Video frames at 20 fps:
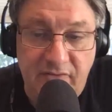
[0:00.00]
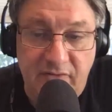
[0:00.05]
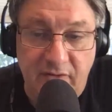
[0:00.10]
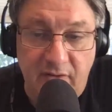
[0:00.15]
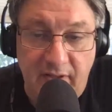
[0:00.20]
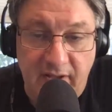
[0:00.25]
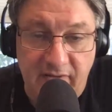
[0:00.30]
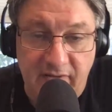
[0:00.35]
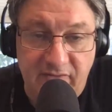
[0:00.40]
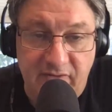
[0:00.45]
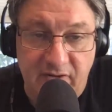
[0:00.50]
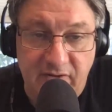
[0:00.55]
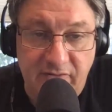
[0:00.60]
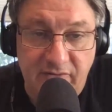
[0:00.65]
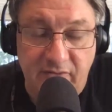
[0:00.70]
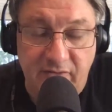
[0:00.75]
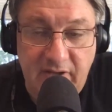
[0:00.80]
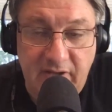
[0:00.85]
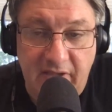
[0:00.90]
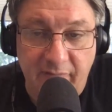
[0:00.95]
like I said, you
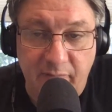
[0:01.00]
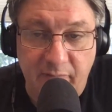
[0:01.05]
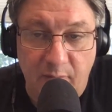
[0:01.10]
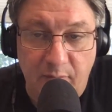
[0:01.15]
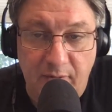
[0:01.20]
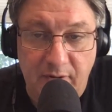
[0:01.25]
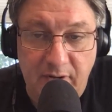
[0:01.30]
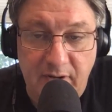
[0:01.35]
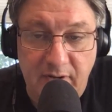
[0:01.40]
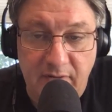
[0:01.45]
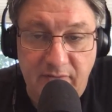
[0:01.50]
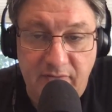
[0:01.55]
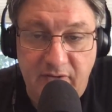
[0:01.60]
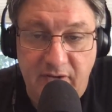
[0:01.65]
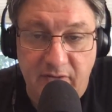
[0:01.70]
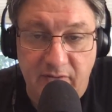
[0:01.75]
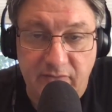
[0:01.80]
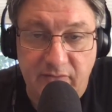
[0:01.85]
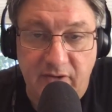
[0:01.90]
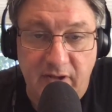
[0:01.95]
still gave him a pretty good
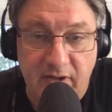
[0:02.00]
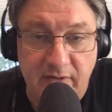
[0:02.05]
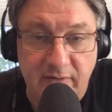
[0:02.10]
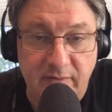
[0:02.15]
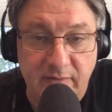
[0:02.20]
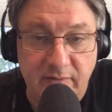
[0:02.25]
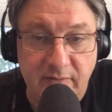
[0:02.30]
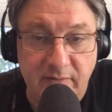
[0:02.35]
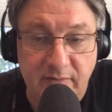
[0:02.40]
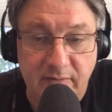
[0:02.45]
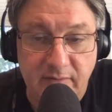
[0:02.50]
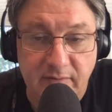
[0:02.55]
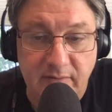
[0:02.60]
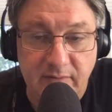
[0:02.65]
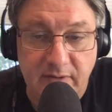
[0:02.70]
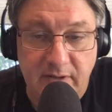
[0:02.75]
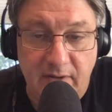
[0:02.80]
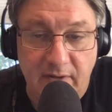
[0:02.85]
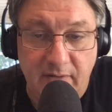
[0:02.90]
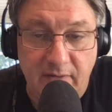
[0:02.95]
skill set.
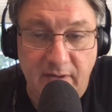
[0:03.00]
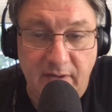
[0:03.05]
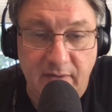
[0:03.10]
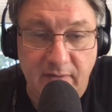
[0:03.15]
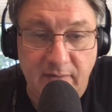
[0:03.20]
That.